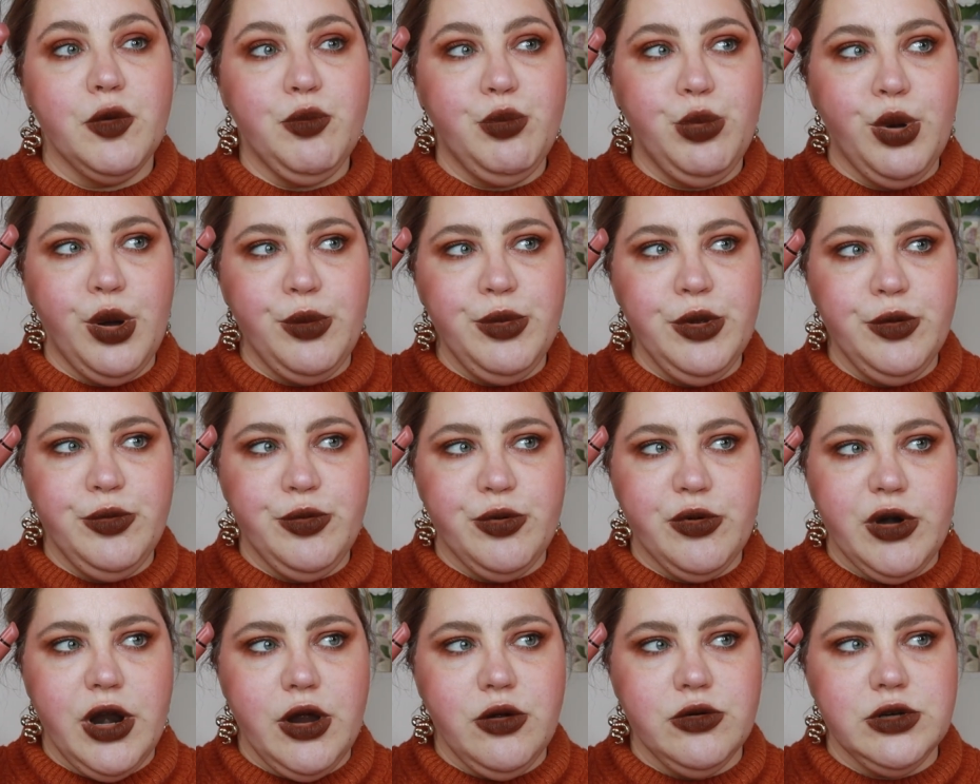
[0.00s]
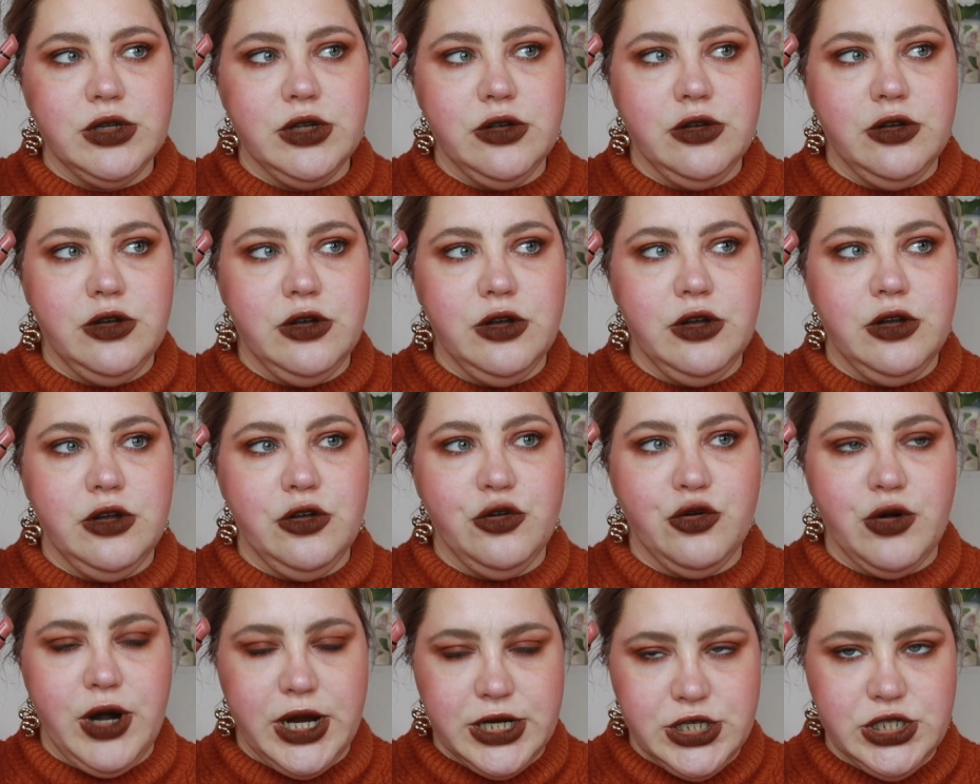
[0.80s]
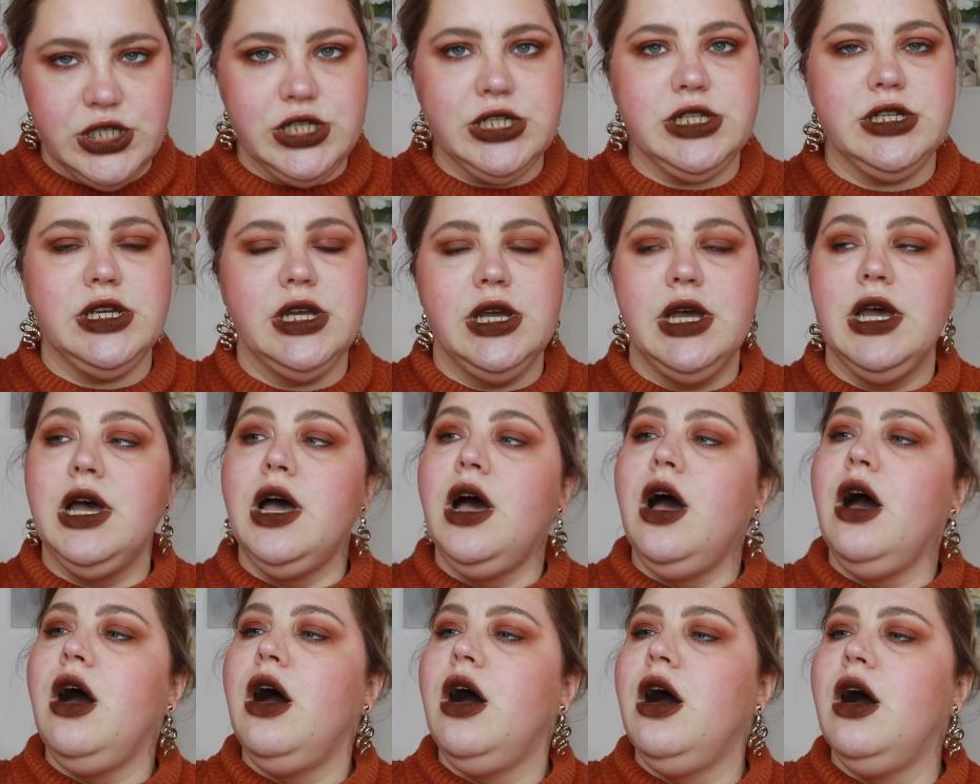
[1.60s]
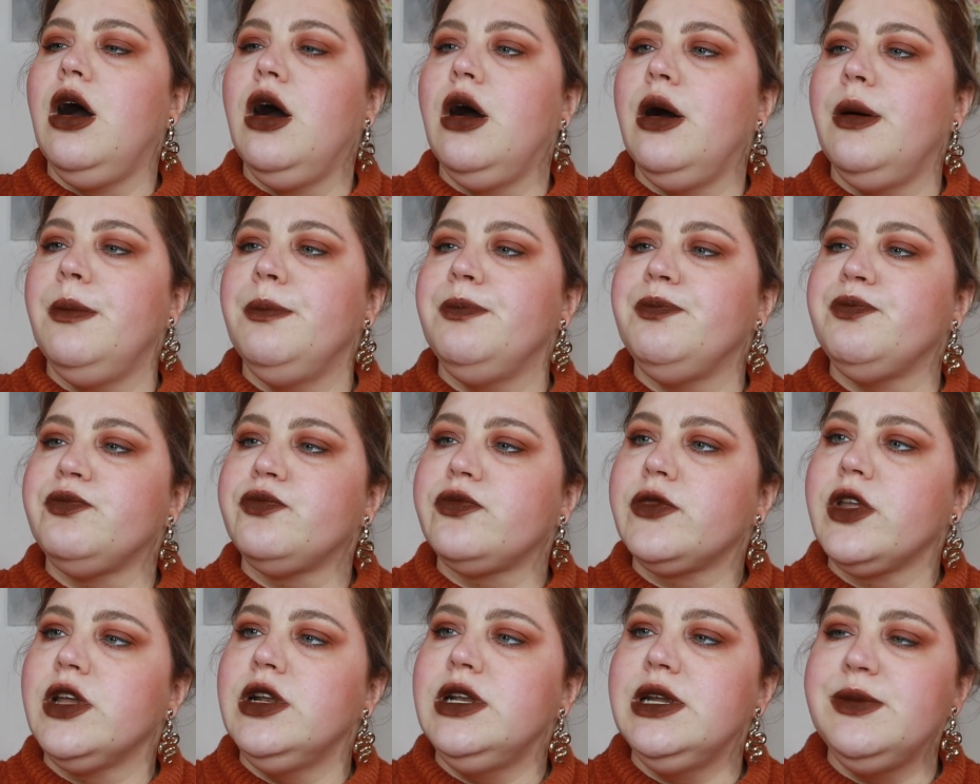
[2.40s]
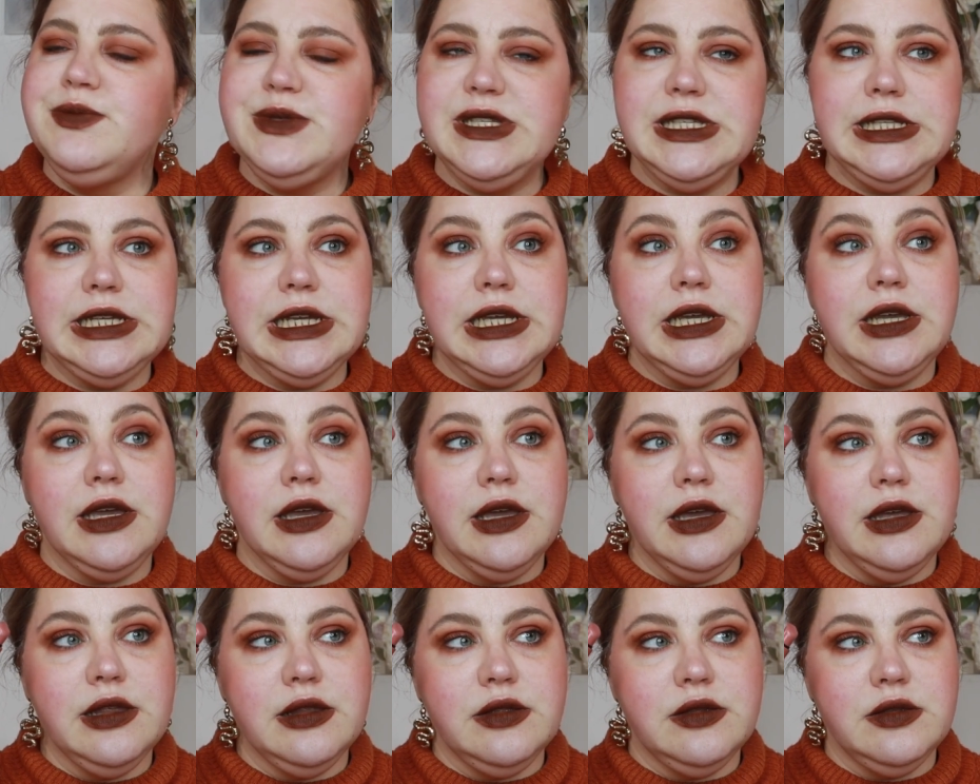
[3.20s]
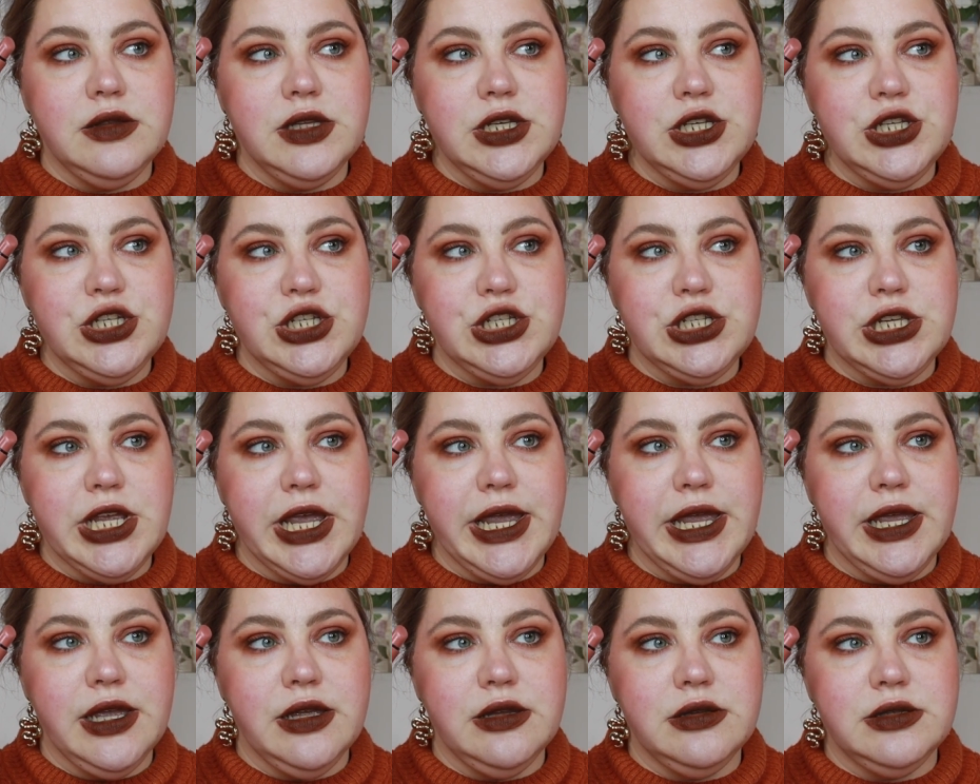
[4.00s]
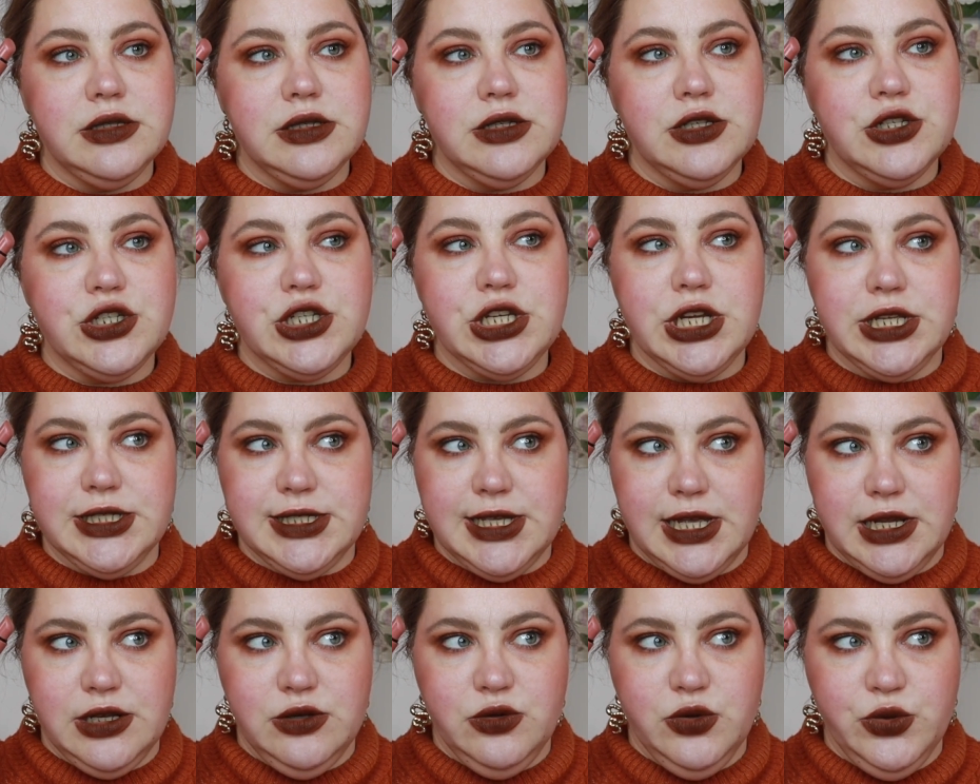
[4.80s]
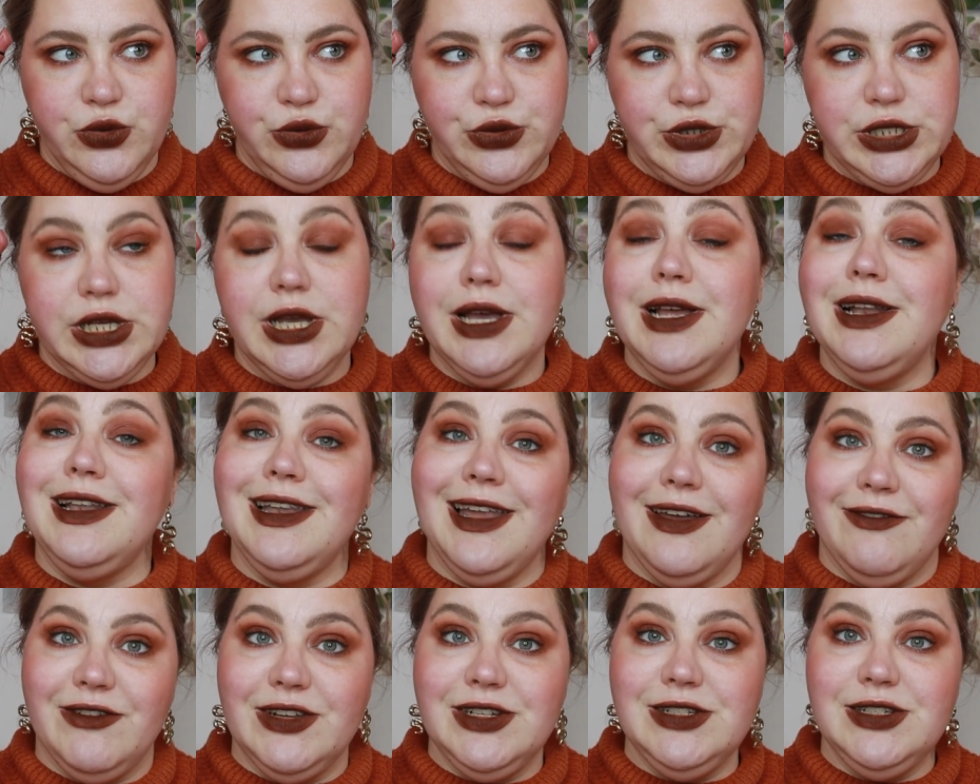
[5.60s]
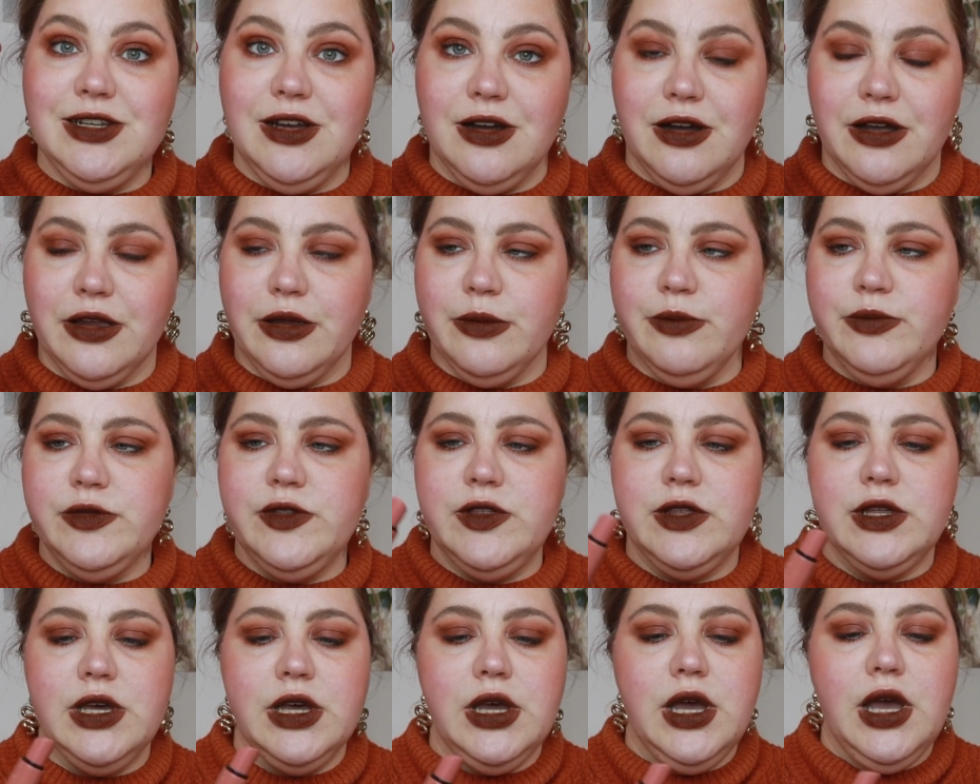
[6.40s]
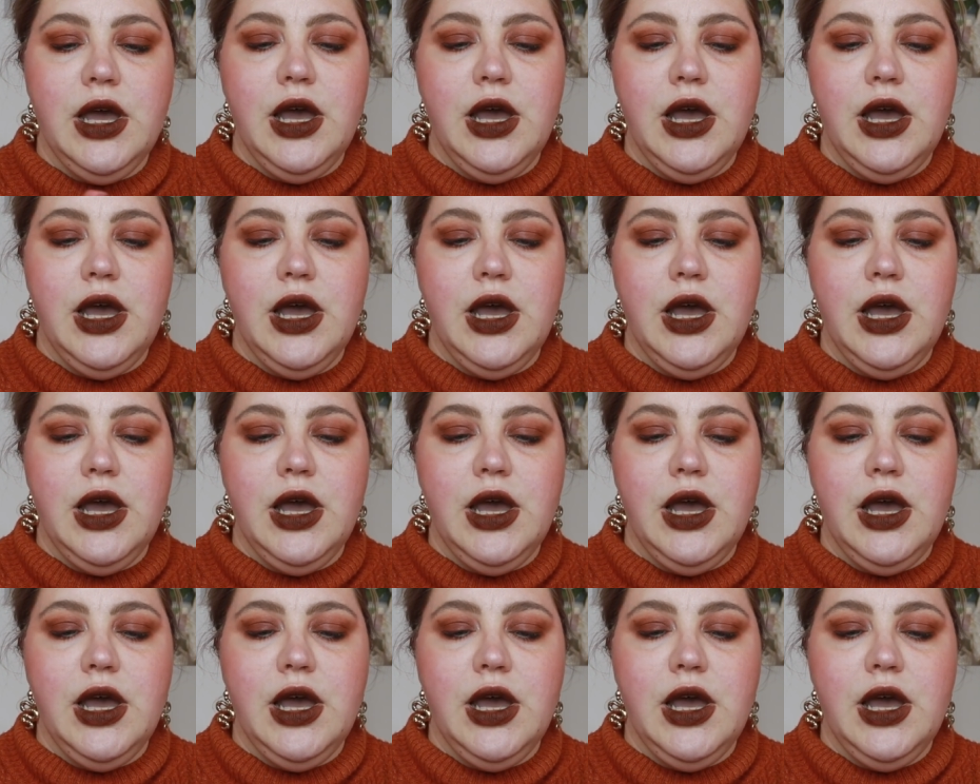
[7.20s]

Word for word: Bobbi Brown Crushed lipstick in the shade Shazam Nude 11 times.